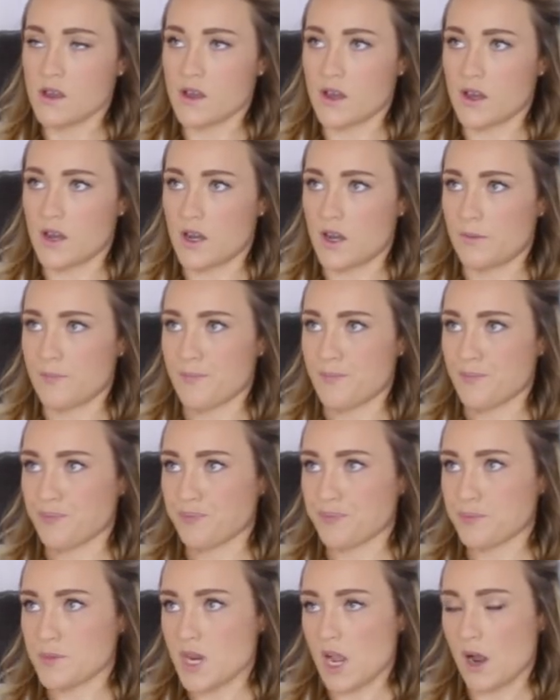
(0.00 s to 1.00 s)

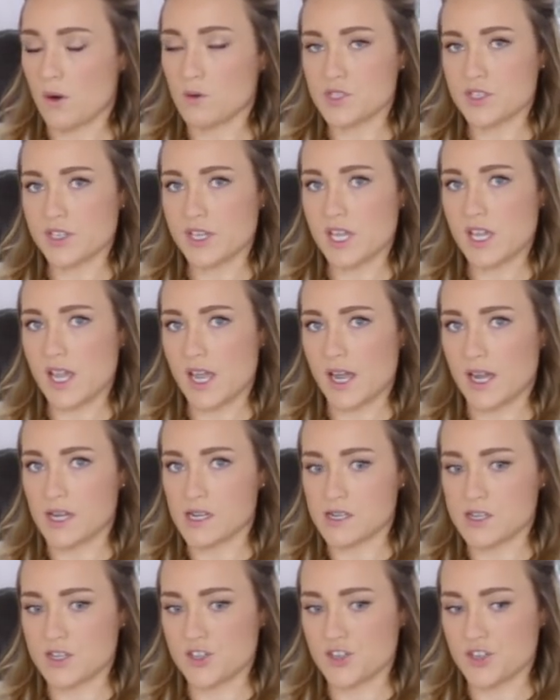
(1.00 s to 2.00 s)
I was looking
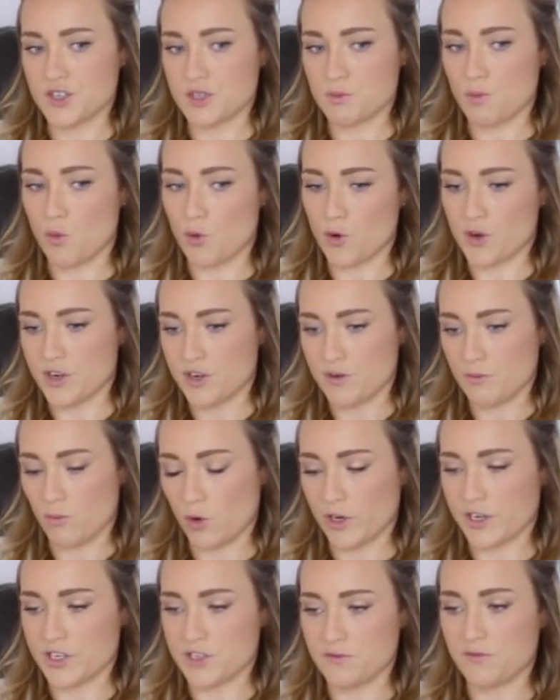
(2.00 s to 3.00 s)
at just mortgage
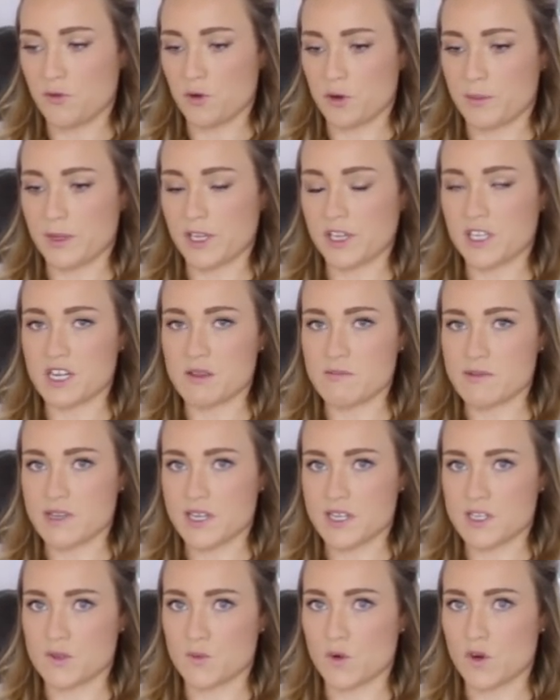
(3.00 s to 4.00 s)
affordability
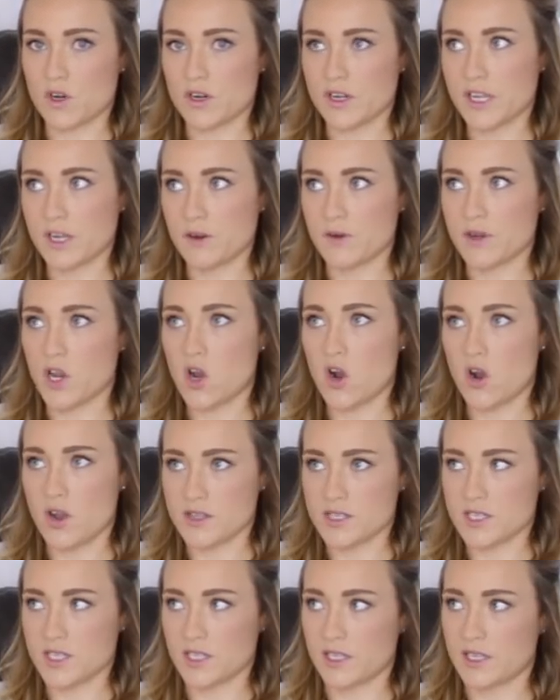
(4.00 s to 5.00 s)
because we're hearing
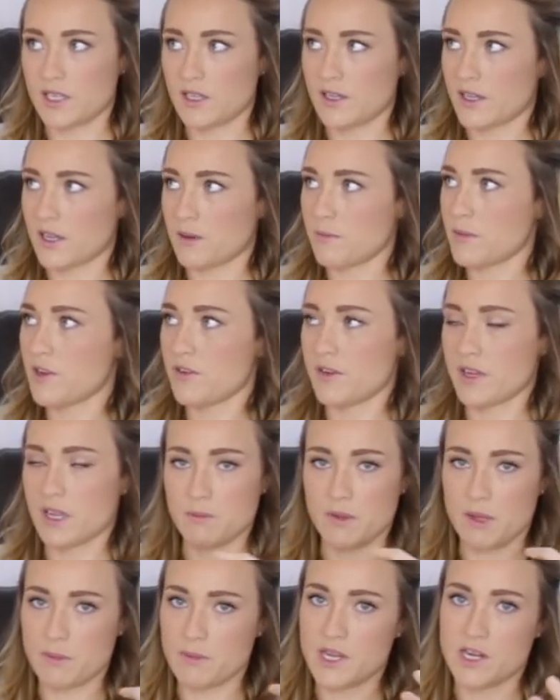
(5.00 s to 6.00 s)
constantly, like I'm hearing
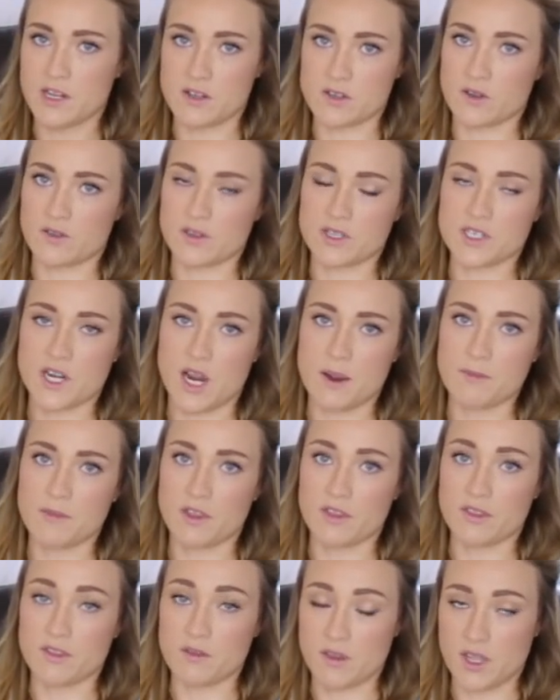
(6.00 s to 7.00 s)
in my meetings all the time,
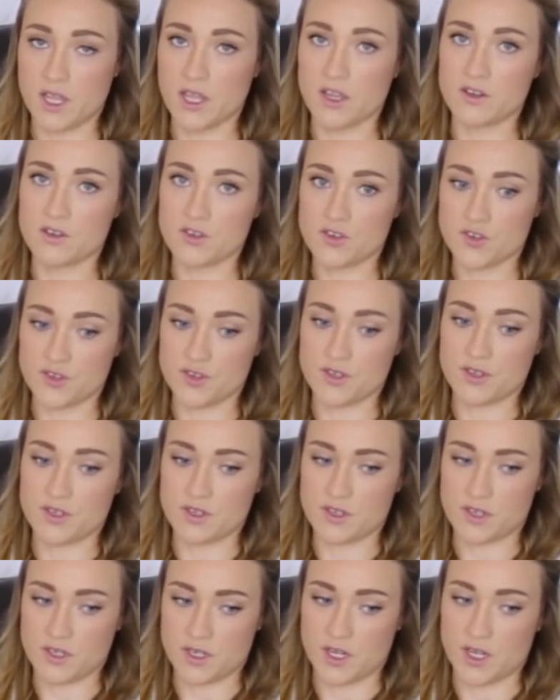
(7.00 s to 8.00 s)
that the
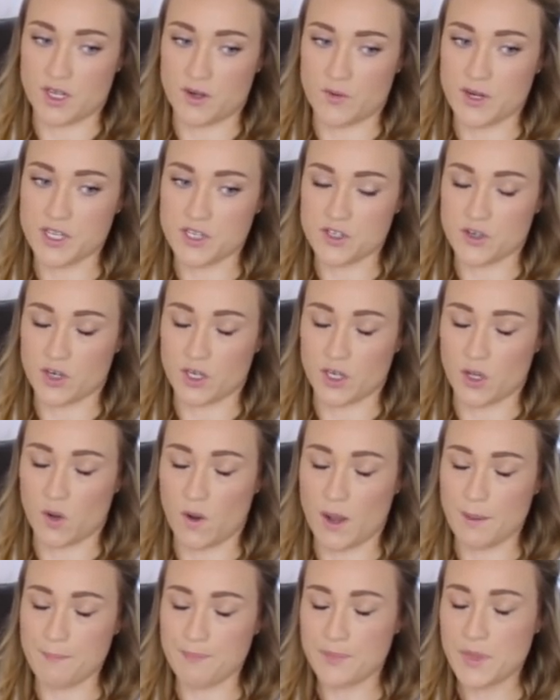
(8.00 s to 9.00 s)
interest rates are going to
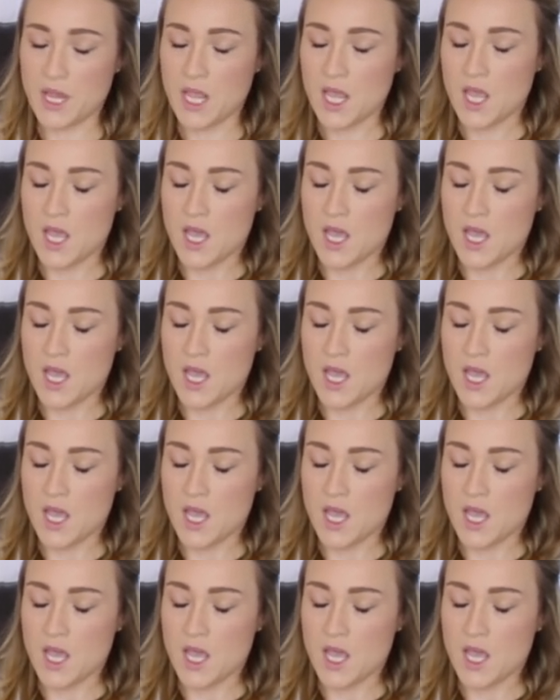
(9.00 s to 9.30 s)
go up.